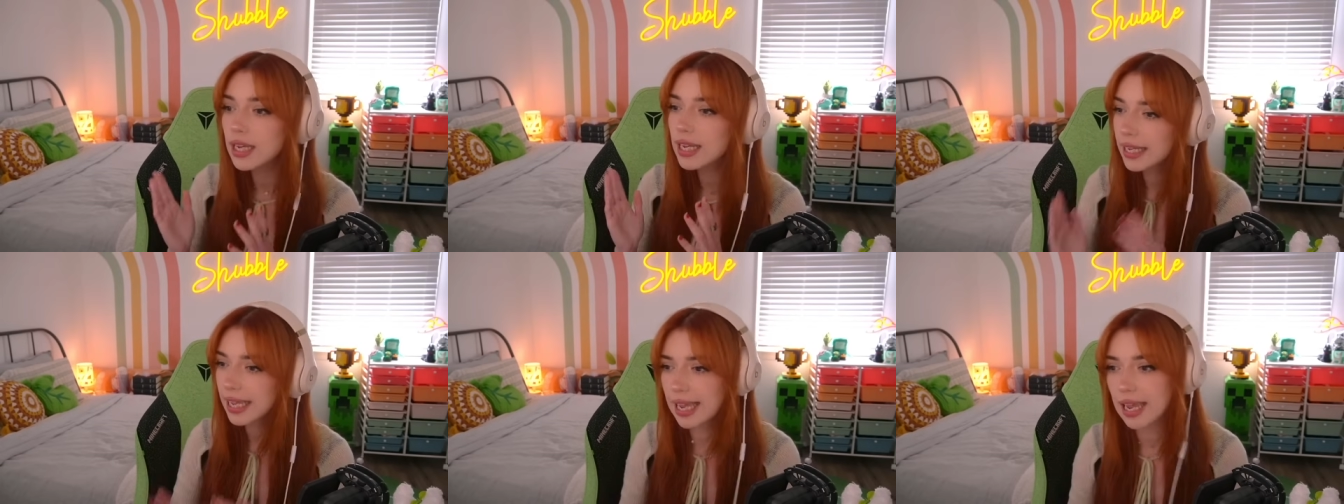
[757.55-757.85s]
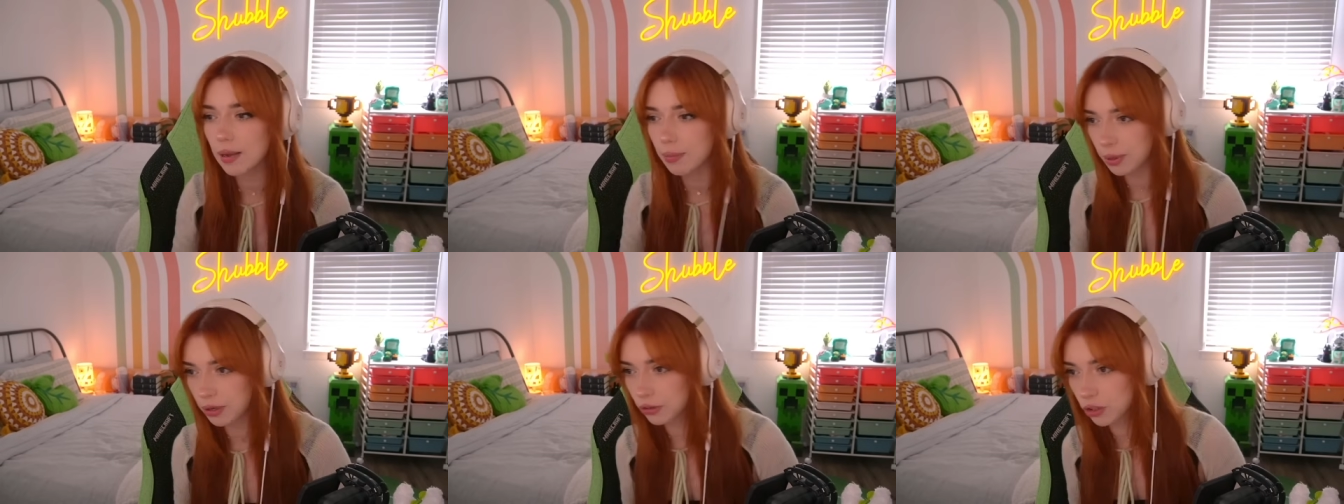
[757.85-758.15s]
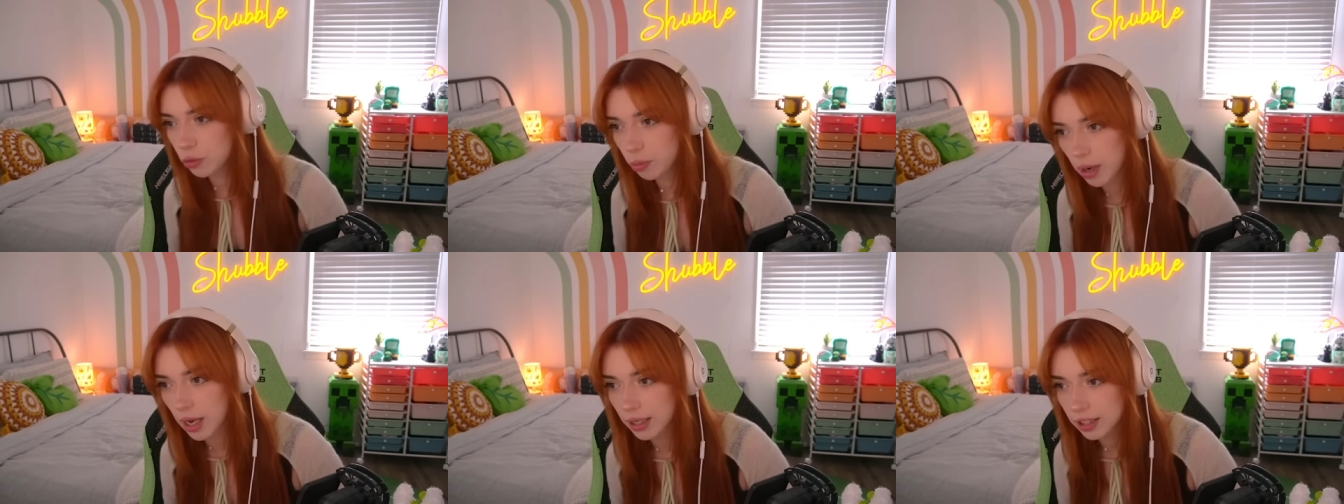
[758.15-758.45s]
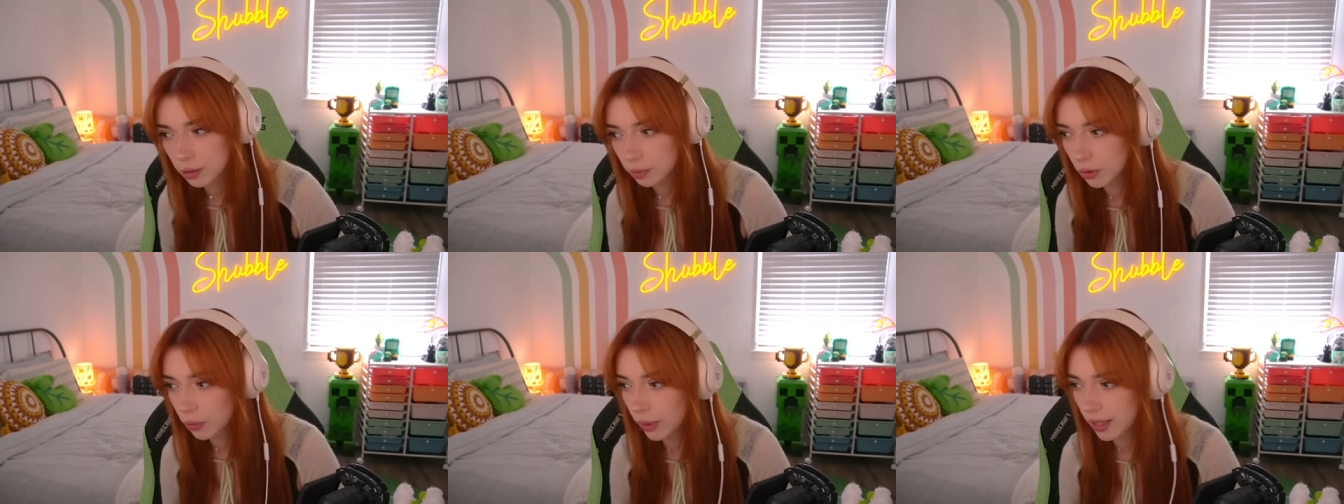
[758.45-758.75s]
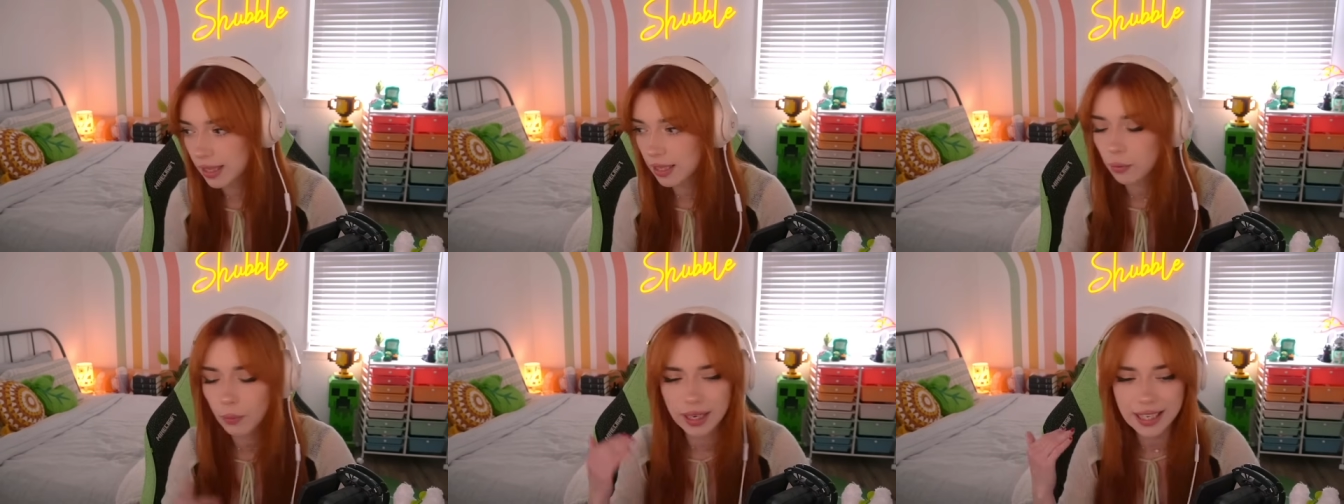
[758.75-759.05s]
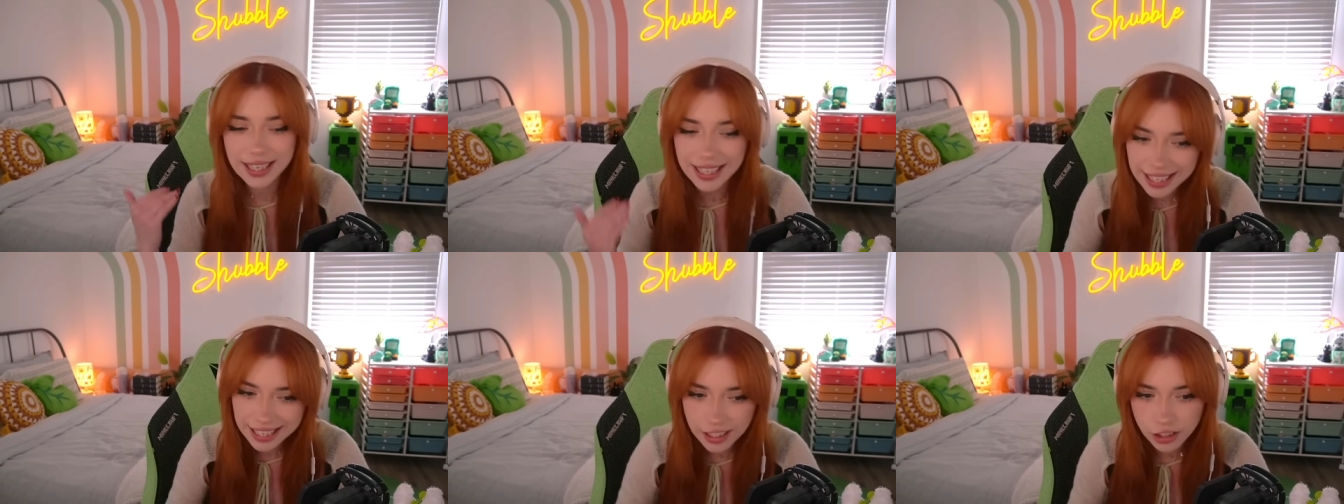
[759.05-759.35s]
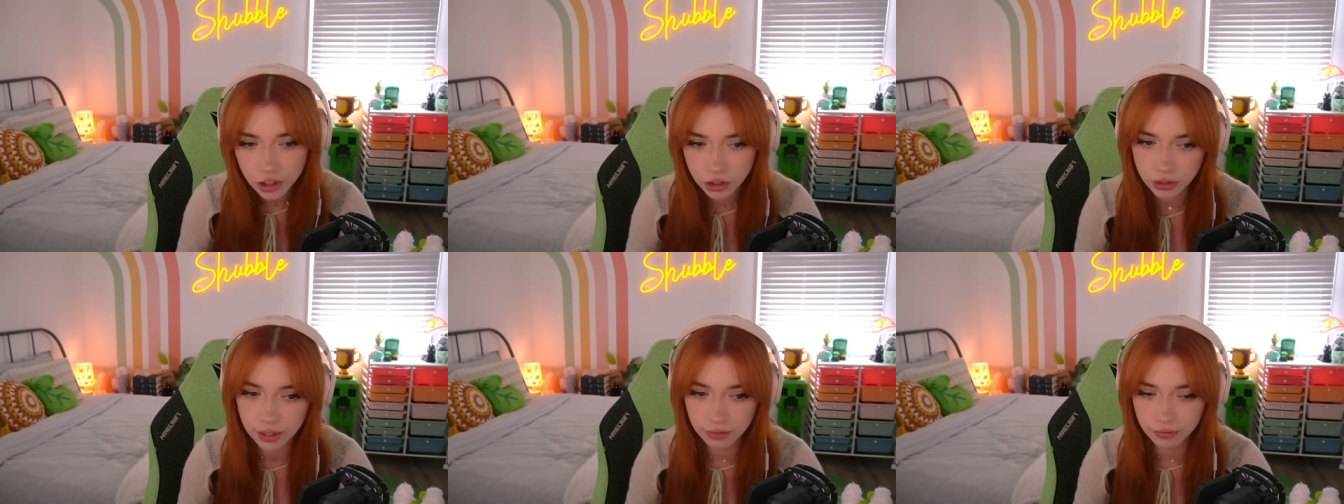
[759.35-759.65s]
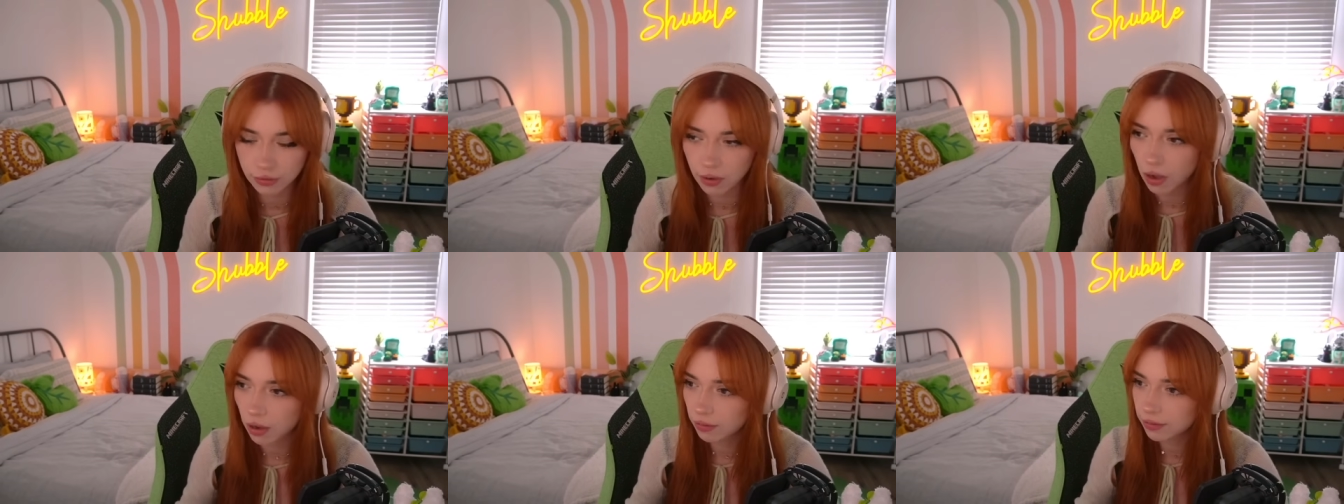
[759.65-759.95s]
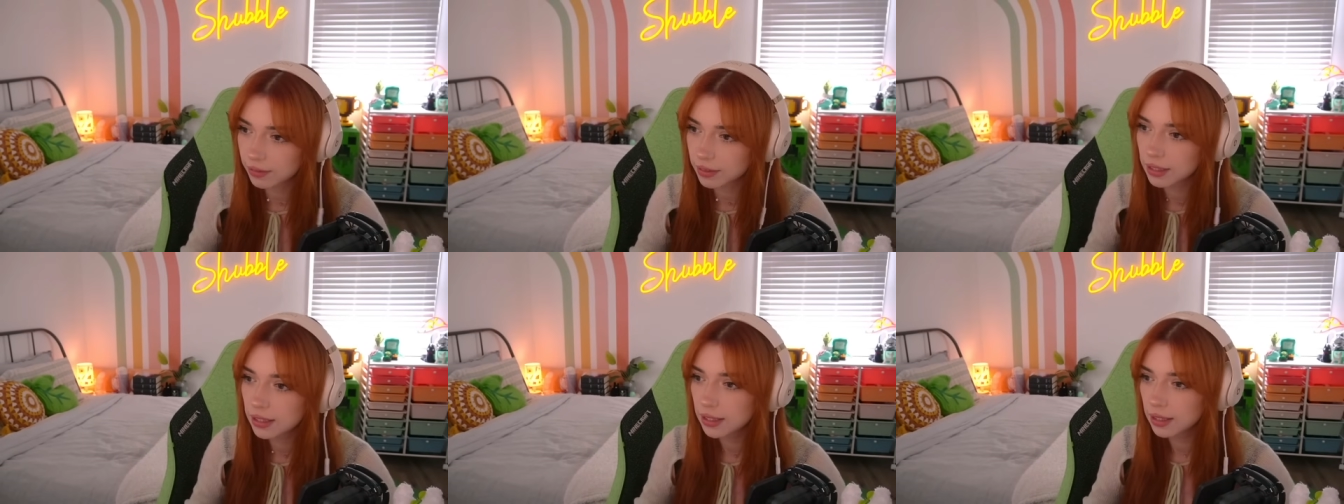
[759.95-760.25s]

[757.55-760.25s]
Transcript: can't be responsible with it when kids are involved.